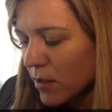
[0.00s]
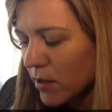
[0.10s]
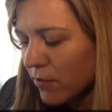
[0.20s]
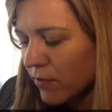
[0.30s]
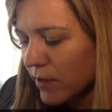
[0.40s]

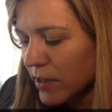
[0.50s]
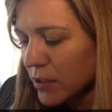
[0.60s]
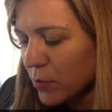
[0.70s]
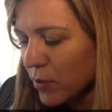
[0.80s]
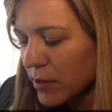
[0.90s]
And if I
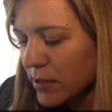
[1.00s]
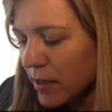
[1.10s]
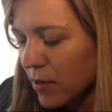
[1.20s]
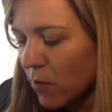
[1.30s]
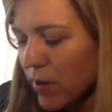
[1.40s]
express
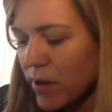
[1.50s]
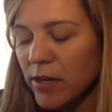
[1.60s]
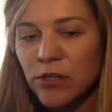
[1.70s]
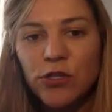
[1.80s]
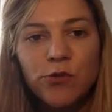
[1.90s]
I1 and
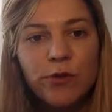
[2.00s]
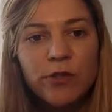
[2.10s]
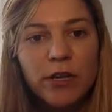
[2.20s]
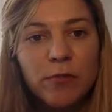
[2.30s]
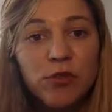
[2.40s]
I2
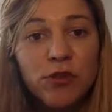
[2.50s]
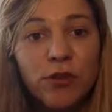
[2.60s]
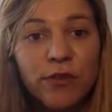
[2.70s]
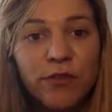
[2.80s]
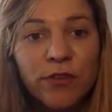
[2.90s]
in terms
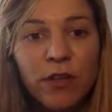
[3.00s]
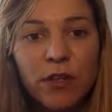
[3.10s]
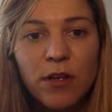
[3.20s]
of